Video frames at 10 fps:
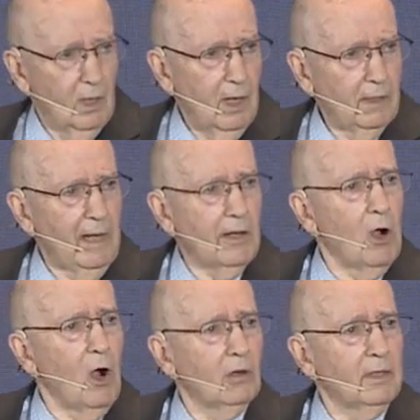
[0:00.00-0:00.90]
and they
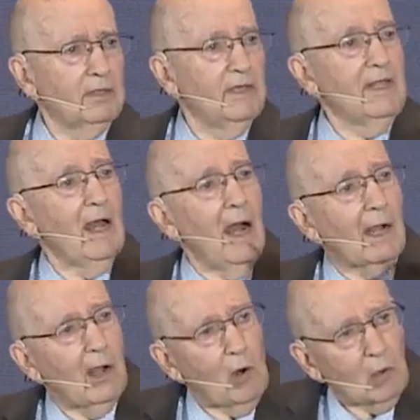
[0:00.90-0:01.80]
called it the
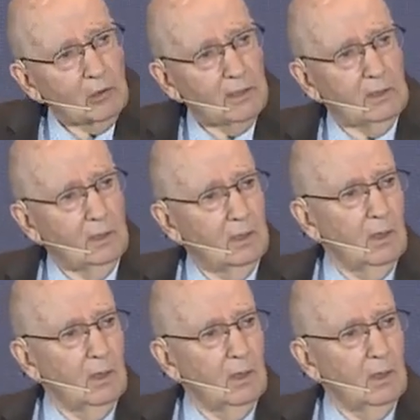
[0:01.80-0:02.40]
agora,